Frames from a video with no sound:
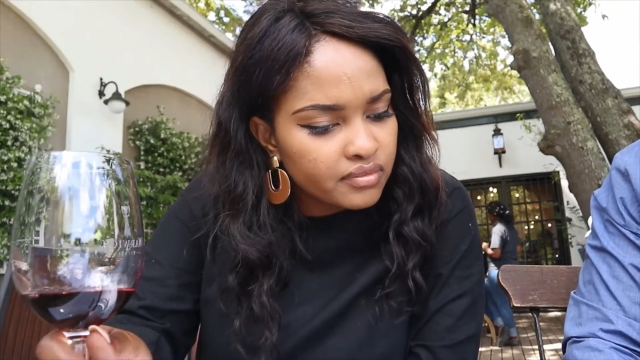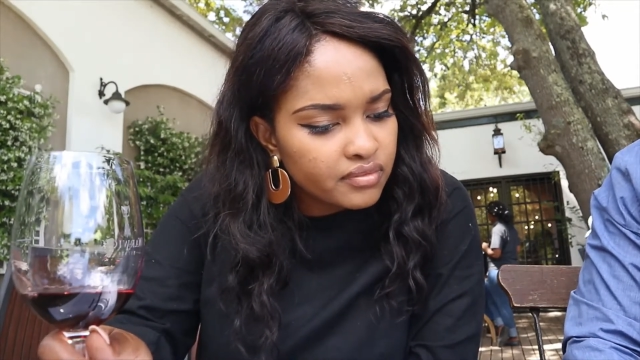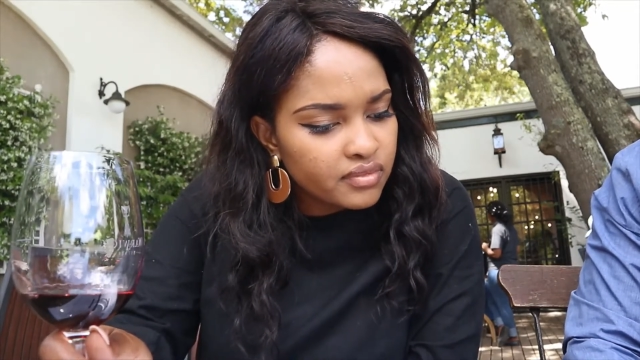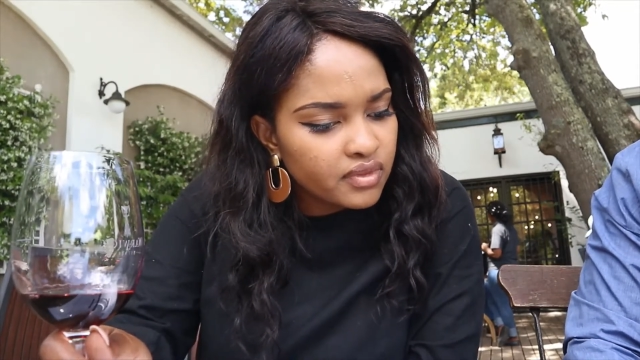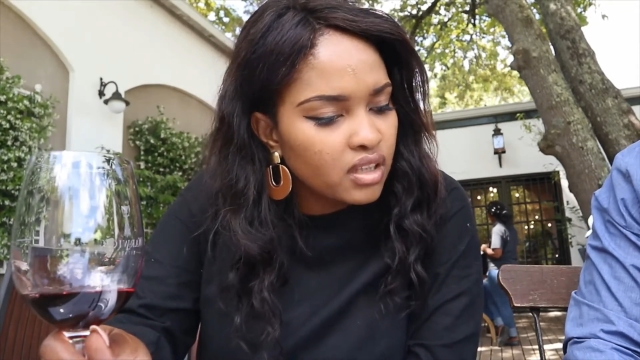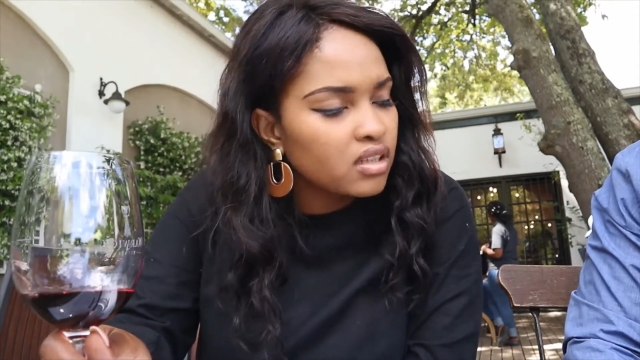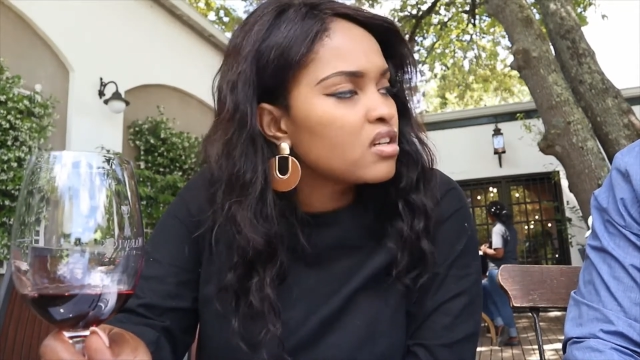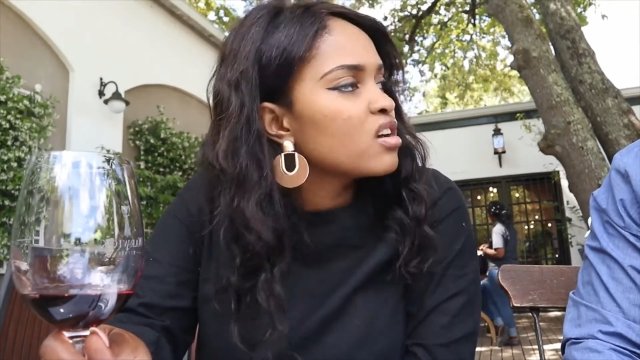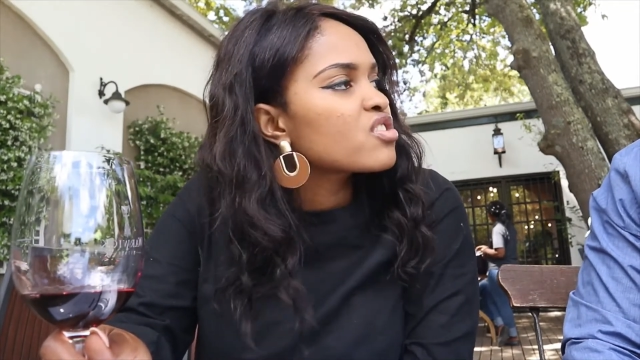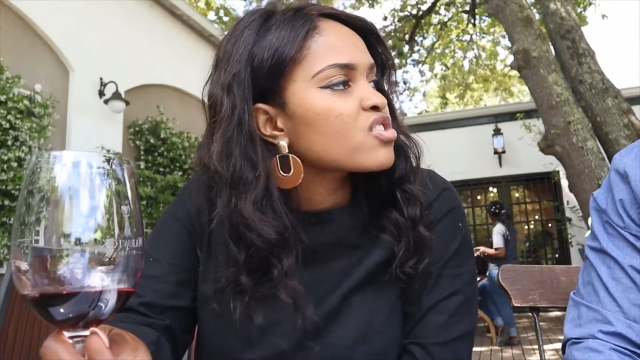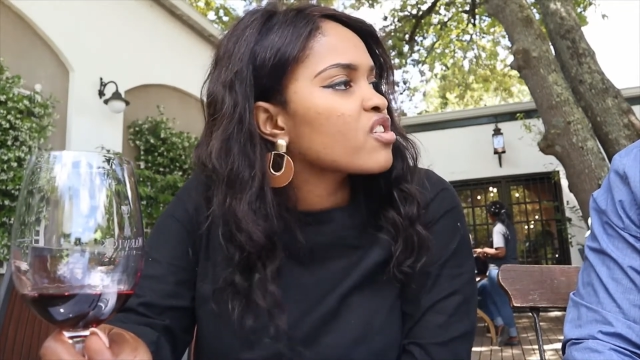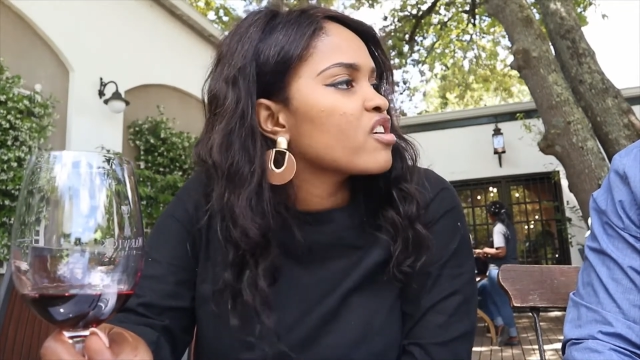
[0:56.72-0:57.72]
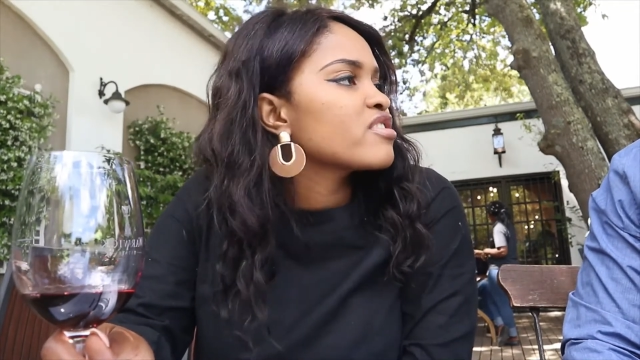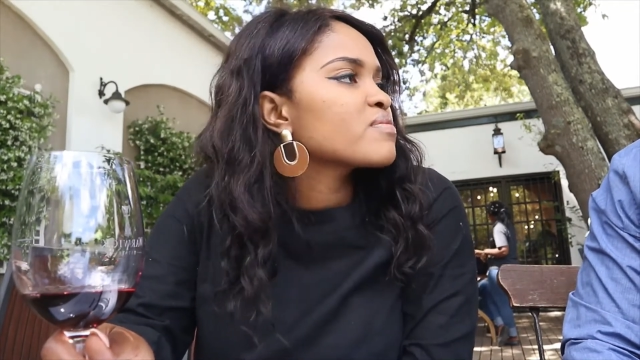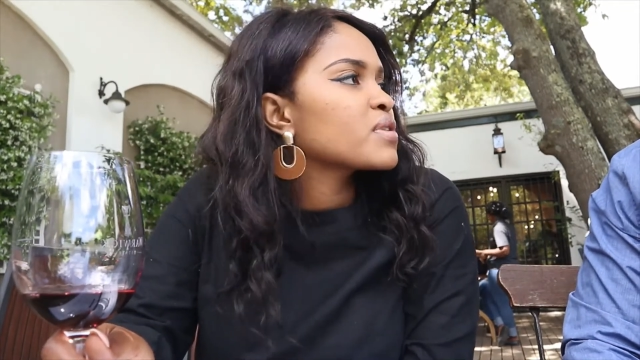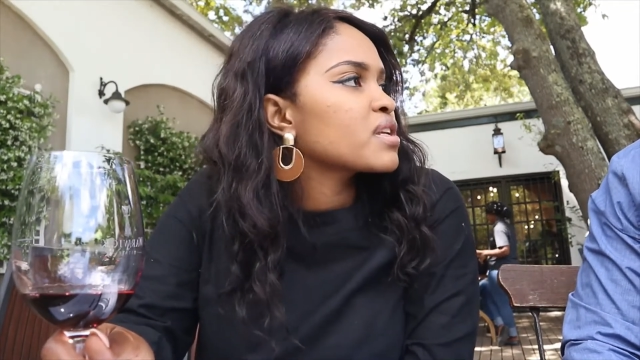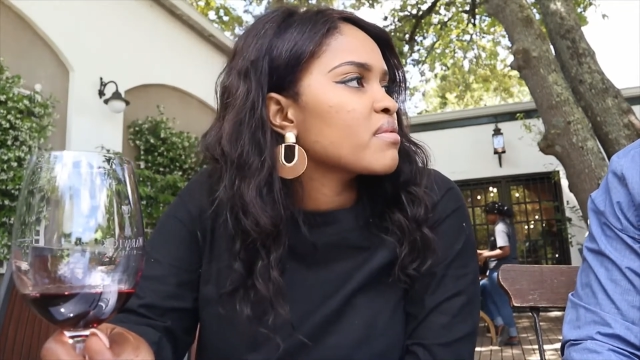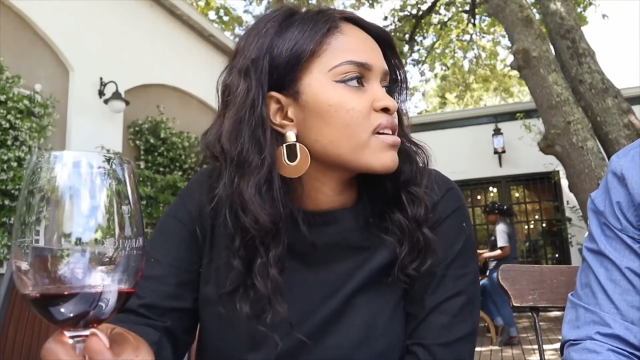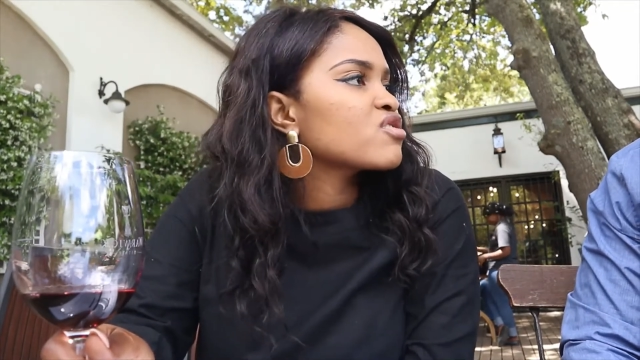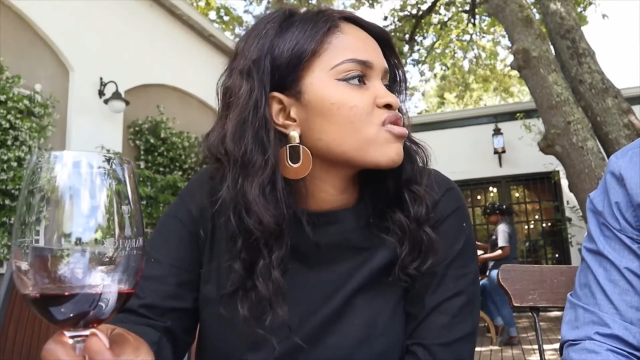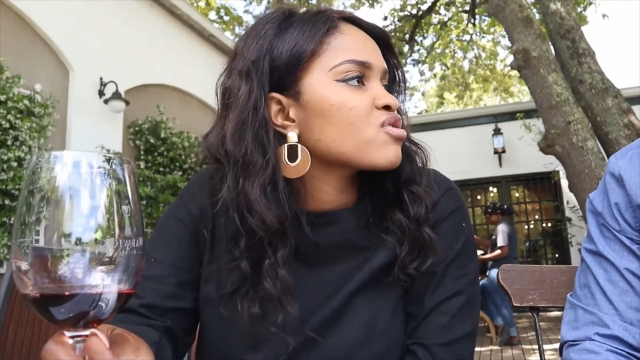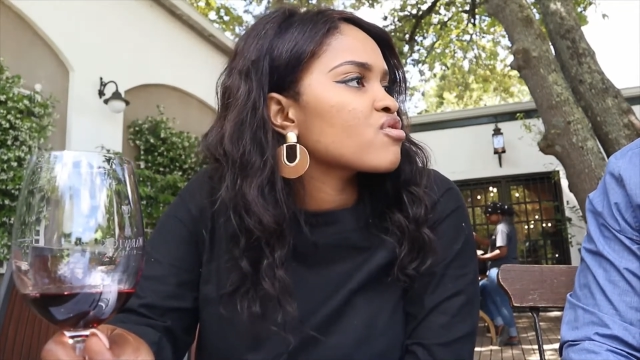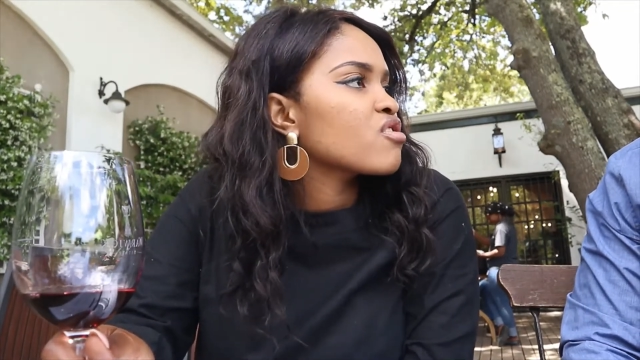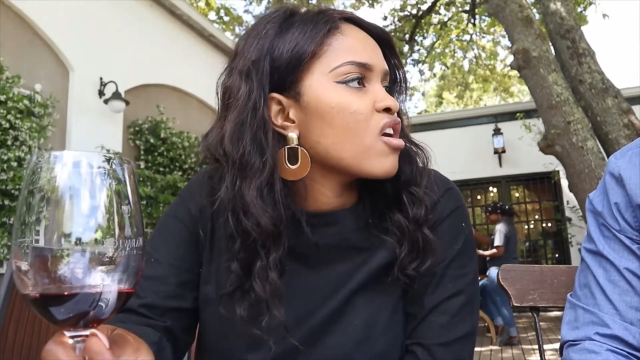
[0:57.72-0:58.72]
No? Shiraz is pretty much
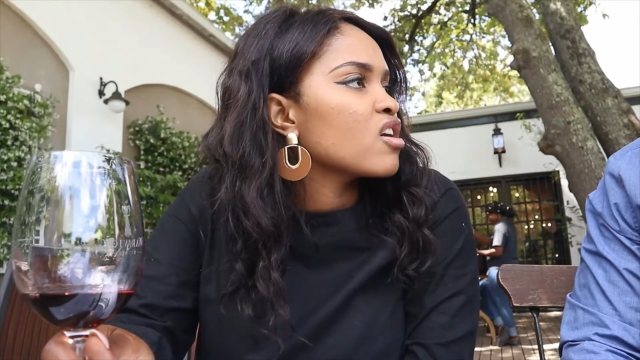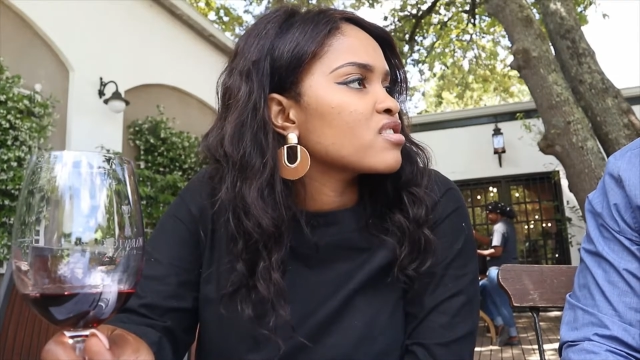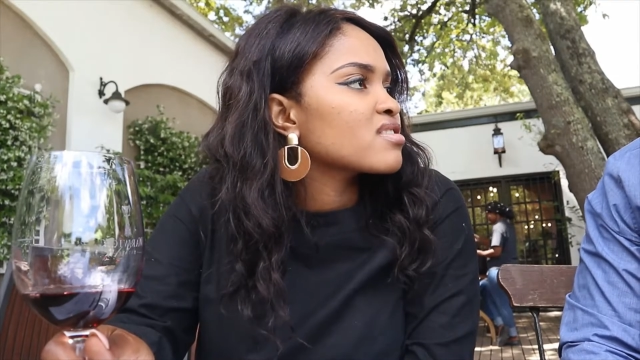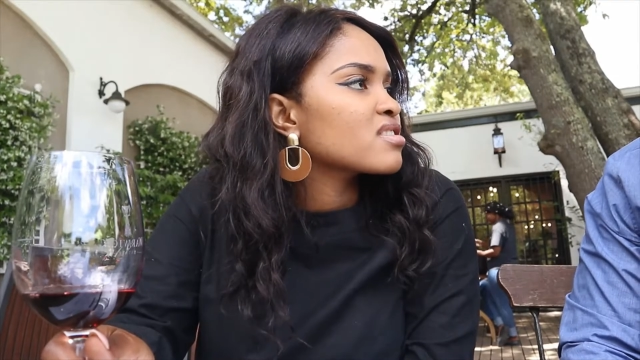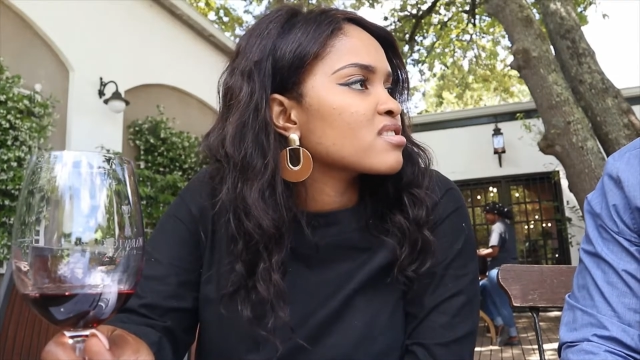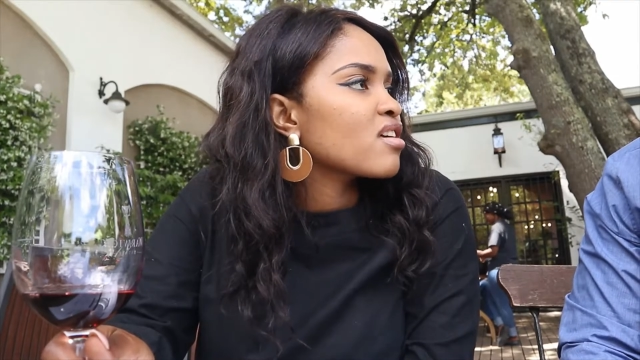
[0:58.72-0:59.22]
Shiraz,